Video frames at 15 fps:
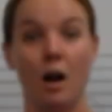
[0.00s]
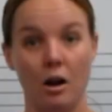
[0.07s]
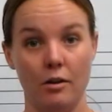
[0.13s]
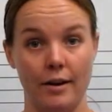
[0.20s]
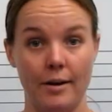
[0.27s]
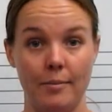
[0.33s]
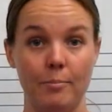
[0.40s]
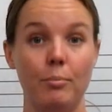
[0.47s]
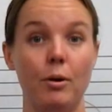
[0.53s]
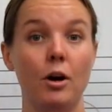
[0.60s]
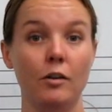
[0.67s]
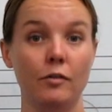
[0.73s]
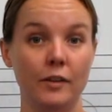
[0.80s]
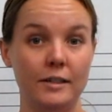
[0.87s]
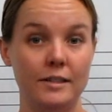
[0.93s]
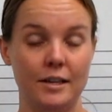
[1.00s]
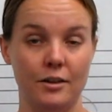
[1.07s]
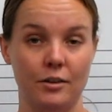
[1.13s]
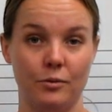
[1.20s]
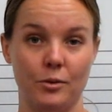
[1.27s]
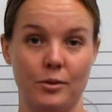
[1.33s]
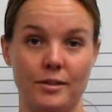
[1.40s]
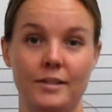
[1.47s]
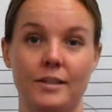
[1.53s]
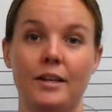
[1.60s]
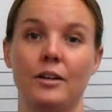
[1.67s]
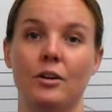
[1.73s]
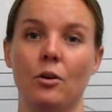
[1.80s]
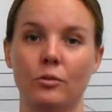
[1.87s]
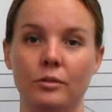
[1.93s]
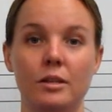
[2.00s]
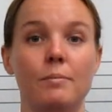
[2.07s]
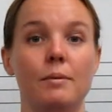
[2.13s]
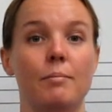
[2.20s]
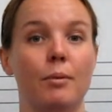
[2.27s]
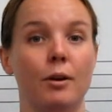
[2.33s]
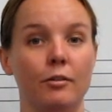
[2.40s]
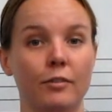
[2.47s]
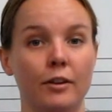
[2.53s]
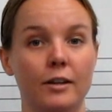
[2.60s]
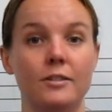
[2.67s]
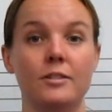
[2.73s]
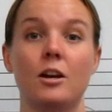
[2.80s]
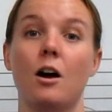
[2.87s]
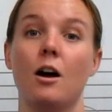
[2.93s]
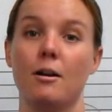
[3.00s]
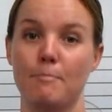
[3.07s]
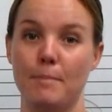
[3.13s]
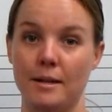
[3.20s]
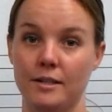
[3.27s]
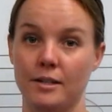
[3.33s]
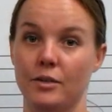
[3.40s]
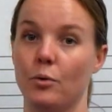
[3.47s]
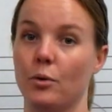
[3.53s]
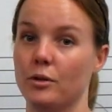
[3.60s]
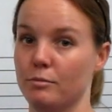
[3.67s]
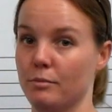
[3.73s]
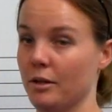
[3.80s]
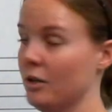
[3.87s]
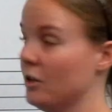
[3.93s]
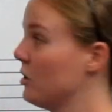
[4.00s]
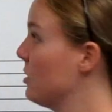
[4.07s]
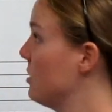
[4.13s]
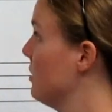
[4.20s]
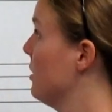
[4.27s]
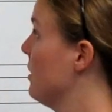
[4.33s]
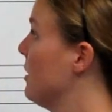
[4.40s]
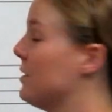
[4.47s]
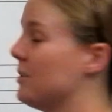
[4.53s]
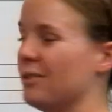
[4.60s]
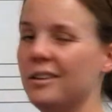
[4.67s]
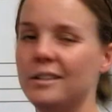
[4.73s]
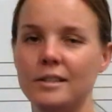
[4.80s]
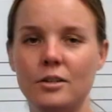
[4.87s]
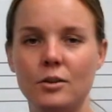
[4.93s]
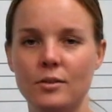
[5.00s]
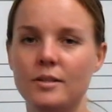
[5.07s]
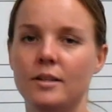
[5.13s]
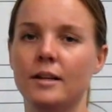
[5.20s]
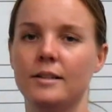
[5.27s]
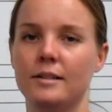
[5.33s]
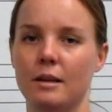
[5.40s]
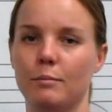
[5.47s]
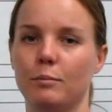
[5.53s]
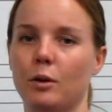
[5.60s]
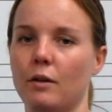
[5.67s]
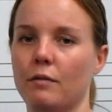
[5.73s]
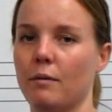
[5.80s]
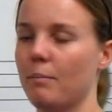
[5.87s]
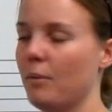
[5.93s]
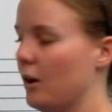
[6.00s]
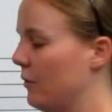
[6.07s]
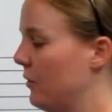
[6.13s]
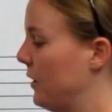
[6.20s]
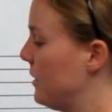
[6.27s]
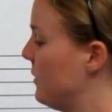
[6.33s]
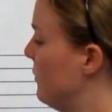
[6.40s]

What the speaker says: Alright, perfect intervals can only be perfect, augmented, or diminished. So let's use an example of a perfect